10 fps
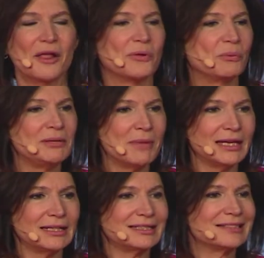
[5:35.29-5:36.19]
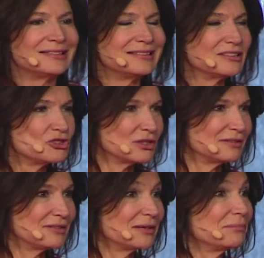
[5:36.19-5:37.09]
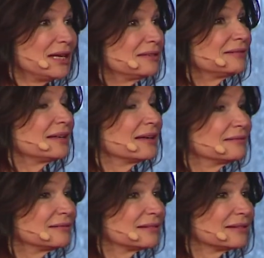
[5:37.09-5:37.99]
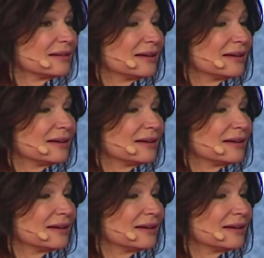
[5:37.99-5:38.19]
that we make decisions that make sense,